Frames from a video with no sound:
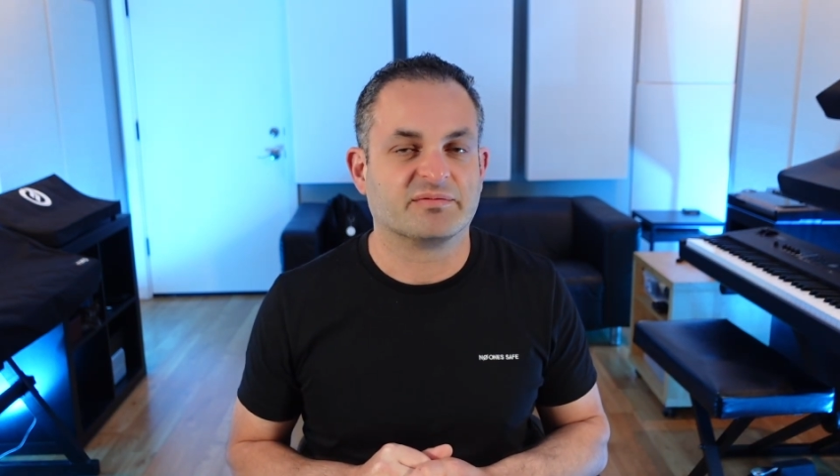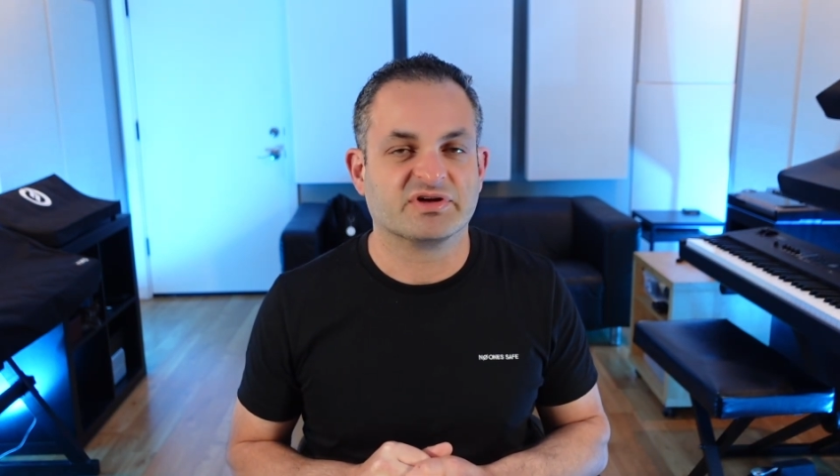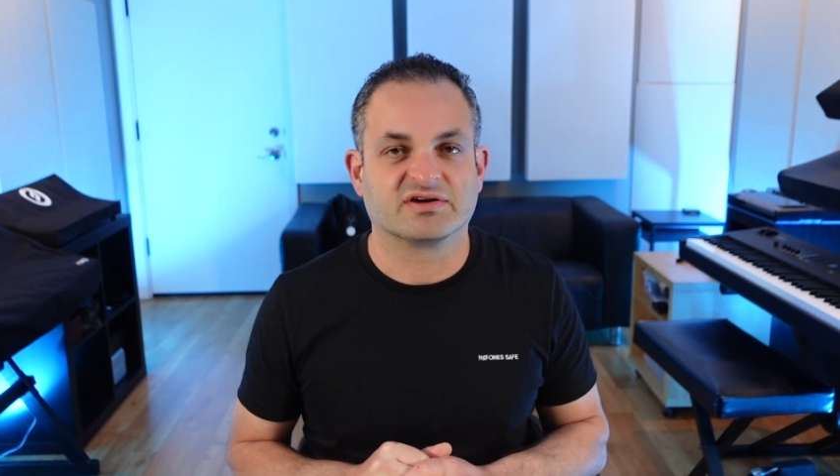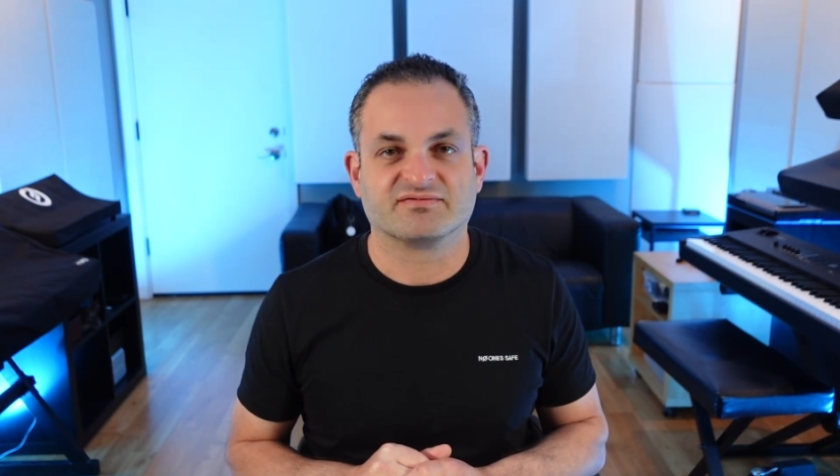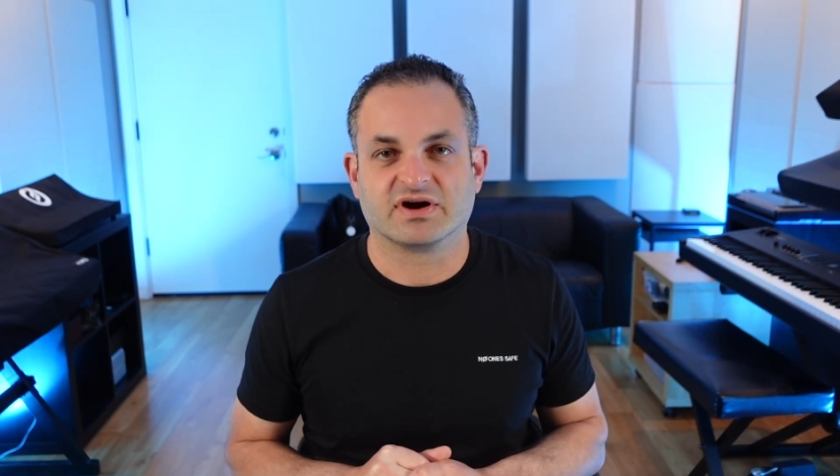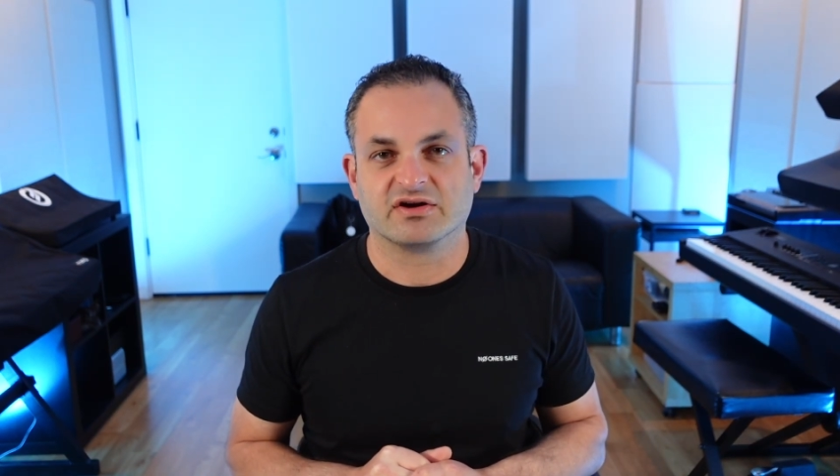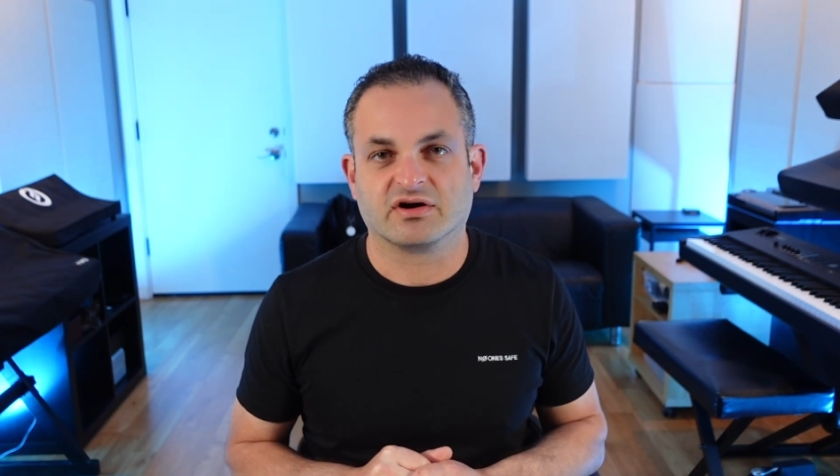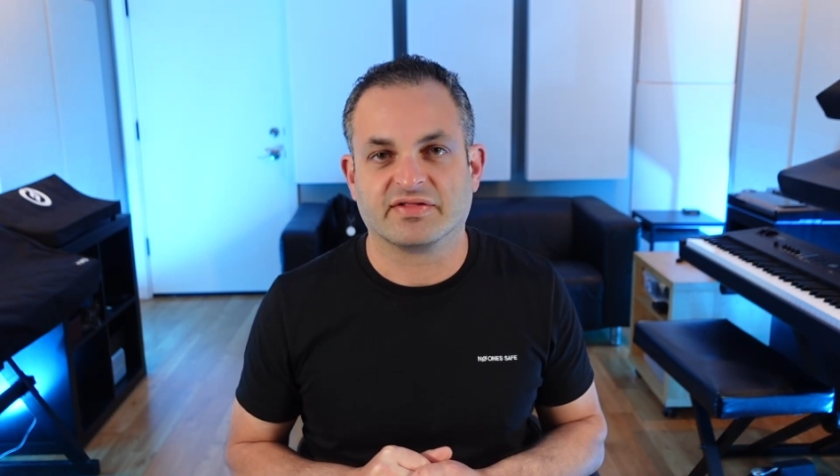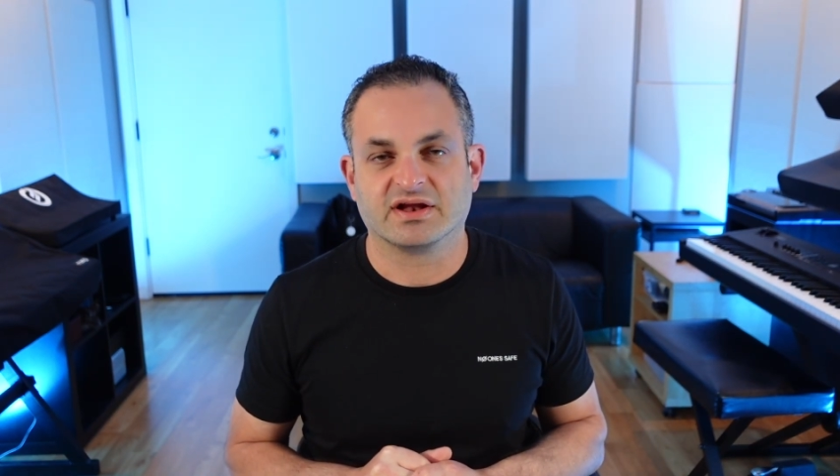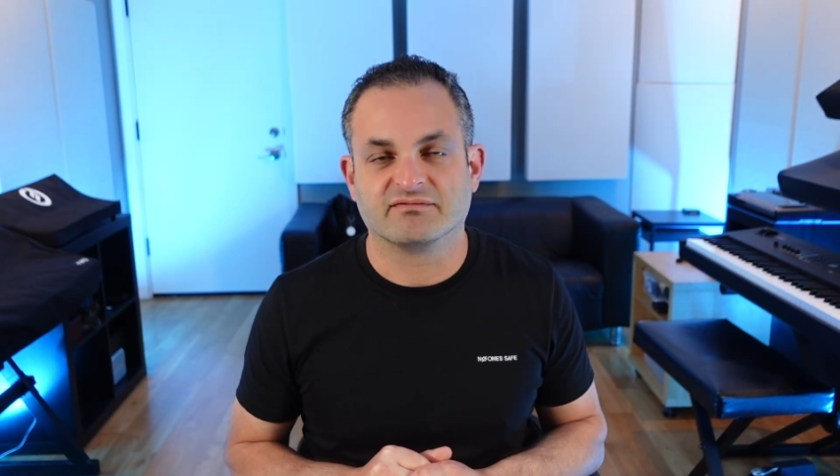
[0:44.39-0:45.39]
where you can find all
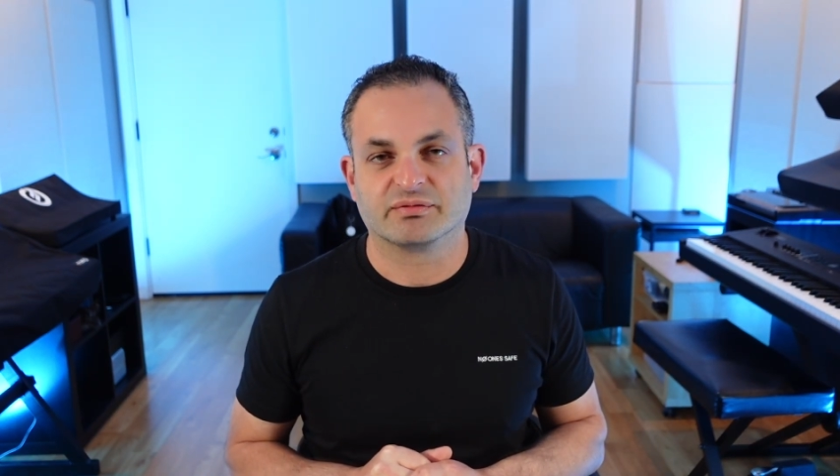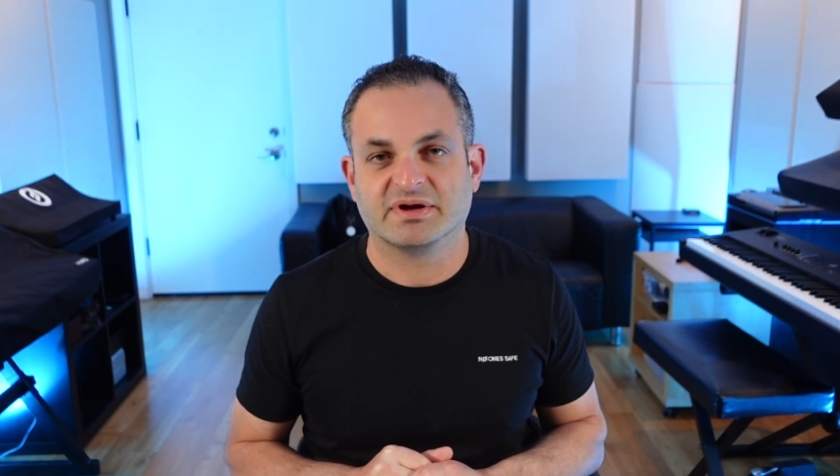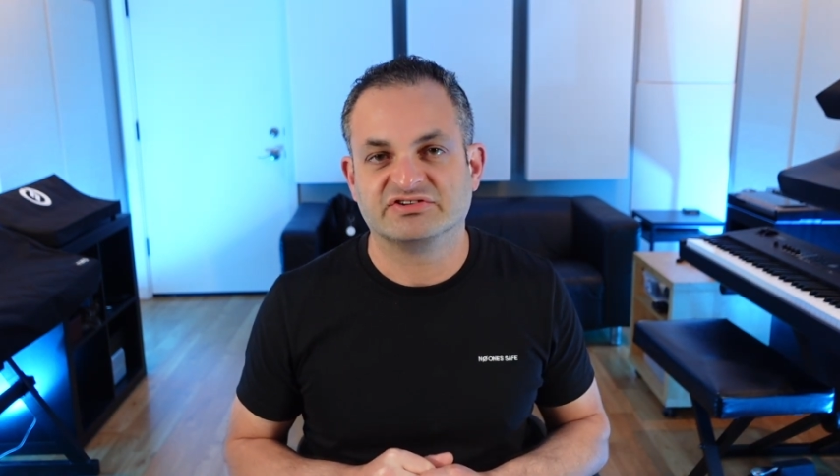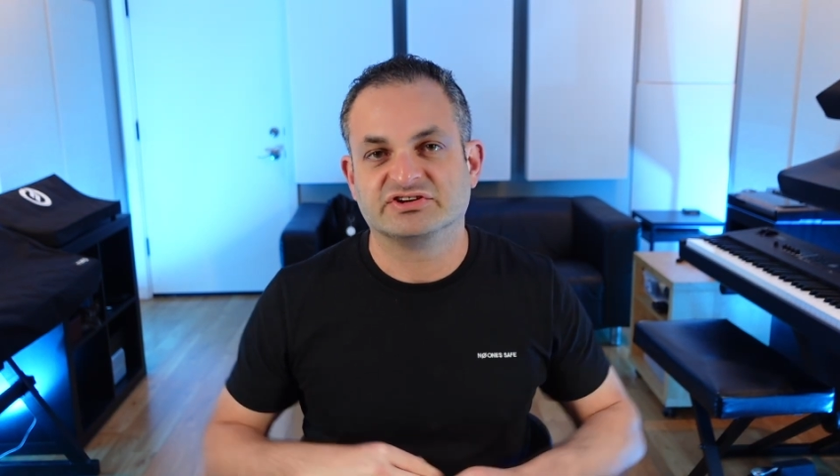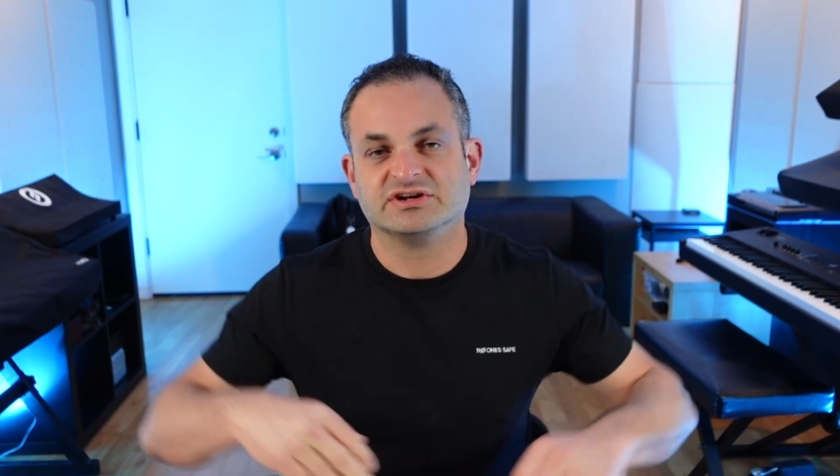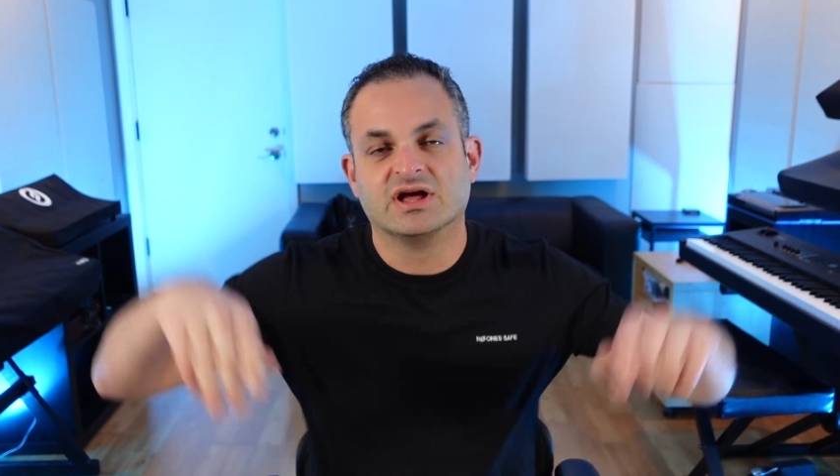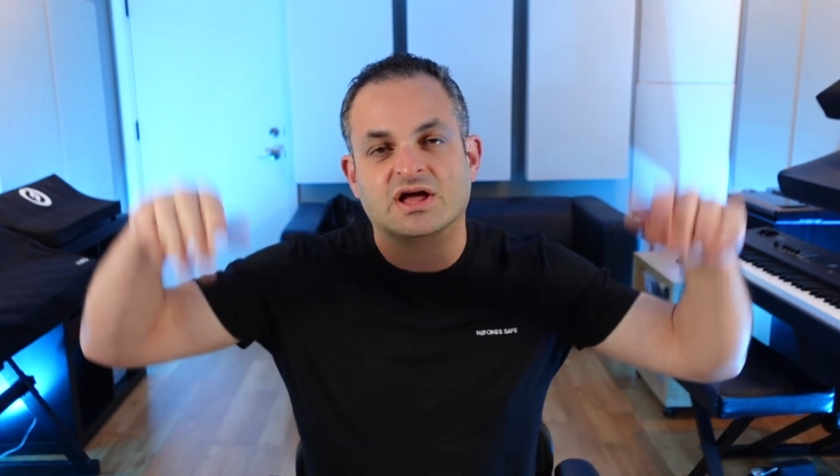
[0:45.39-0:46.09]
that information.